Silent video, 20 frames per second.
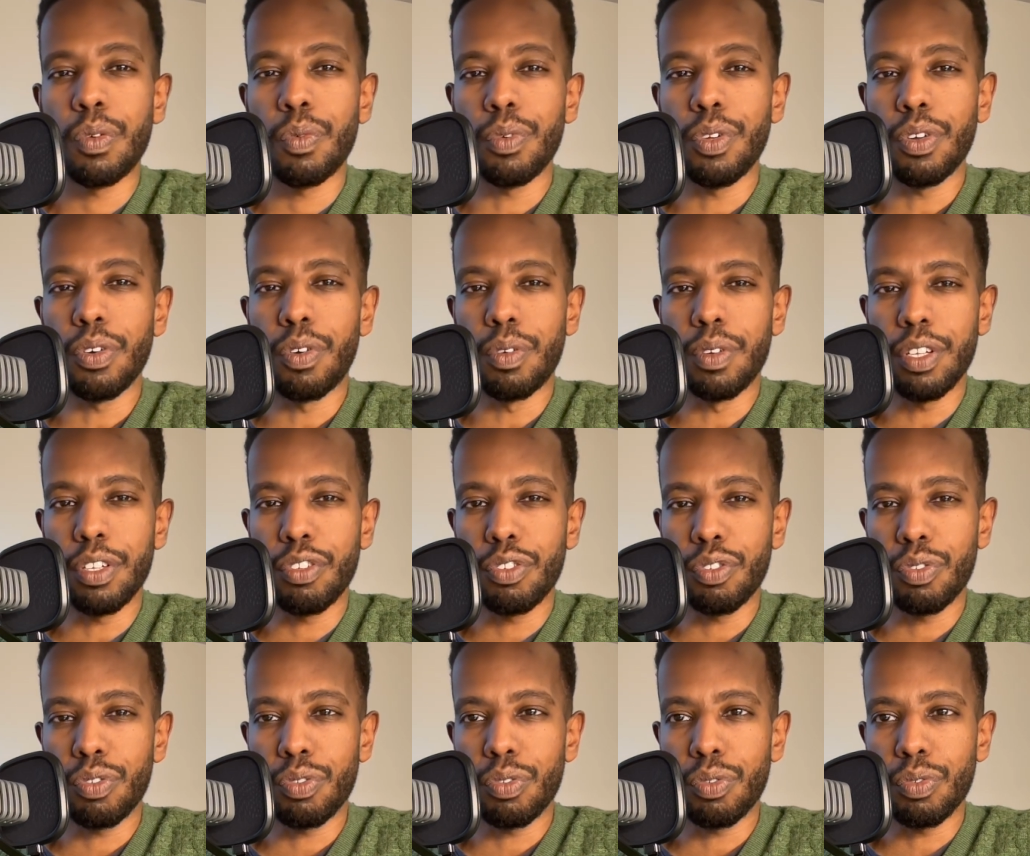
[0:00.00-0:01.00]
We all need
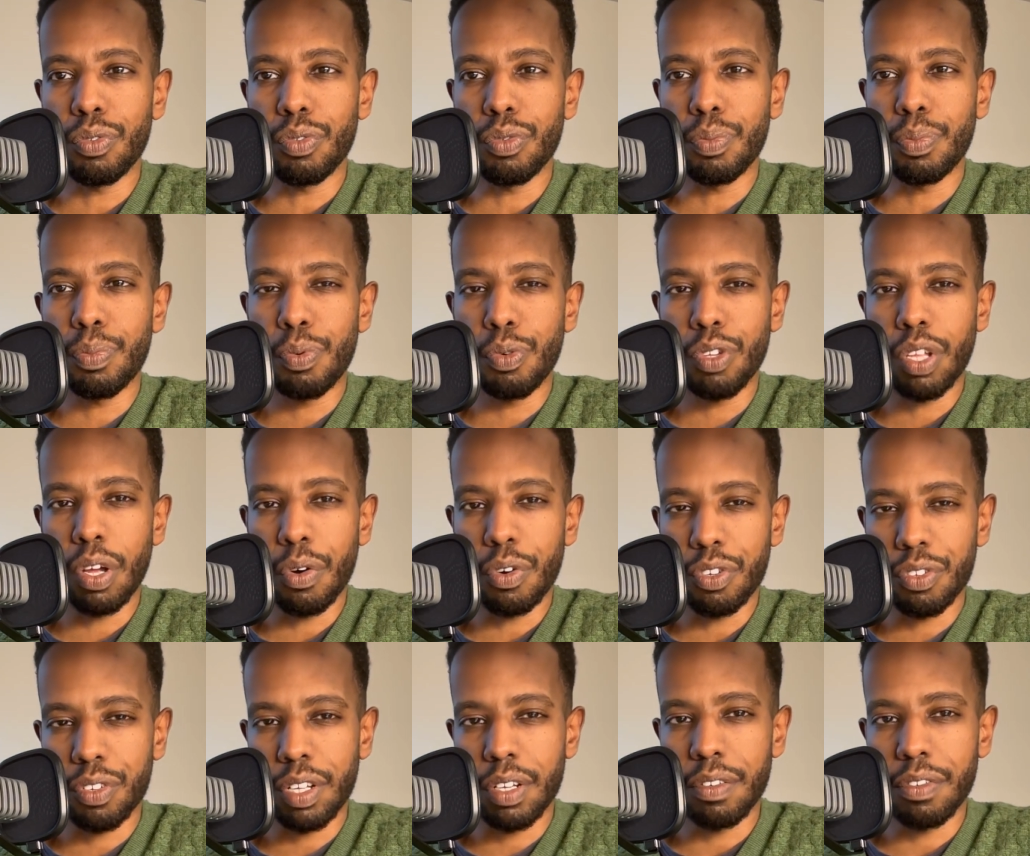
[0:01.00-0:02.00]
to put
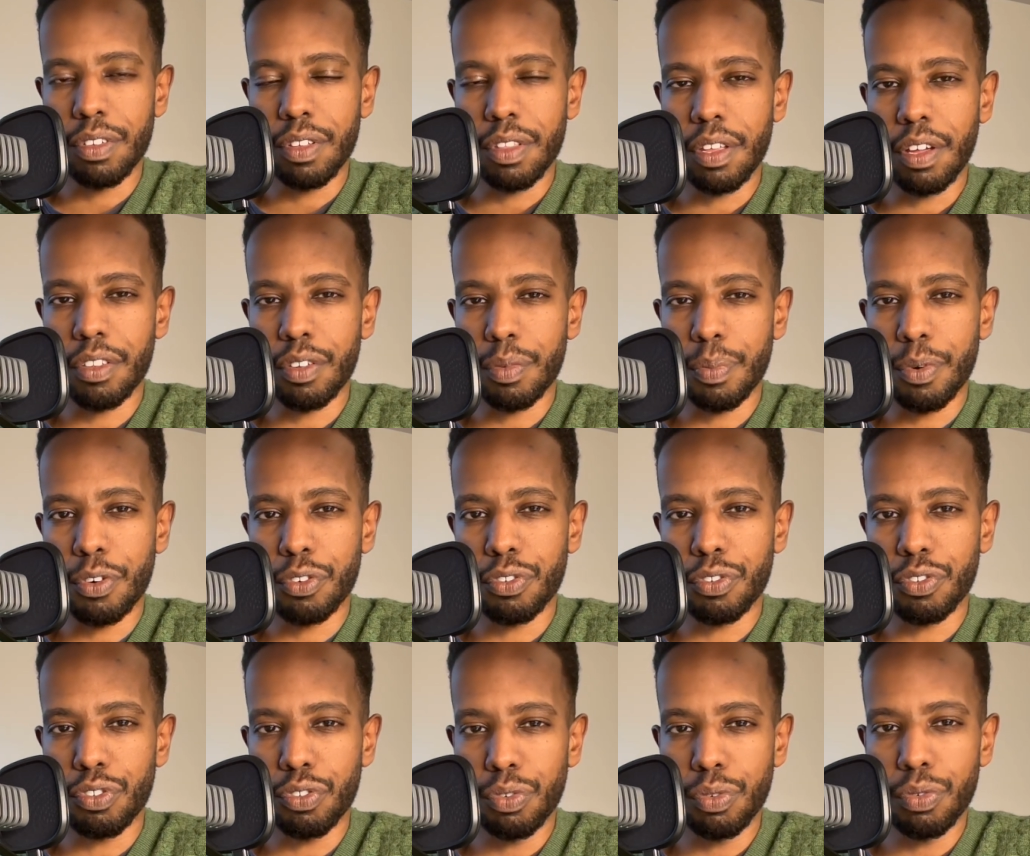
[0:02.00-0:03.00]
ourselves in the other
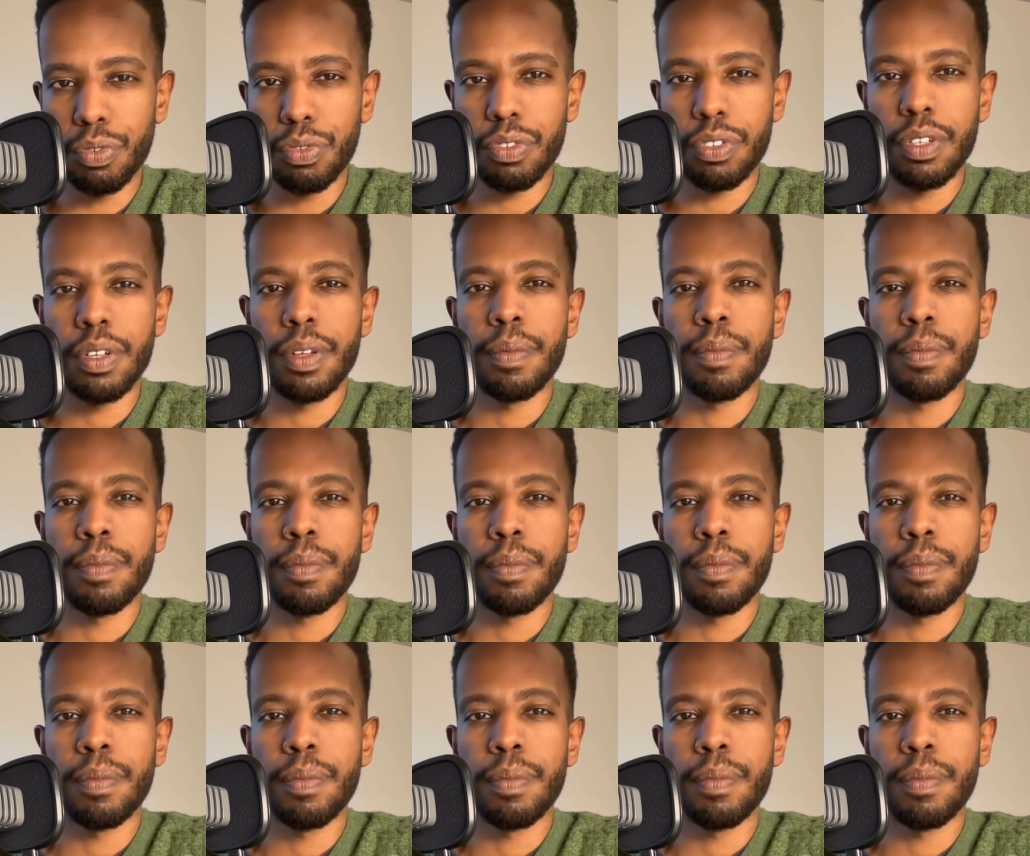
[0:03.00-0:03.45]
person's shoes,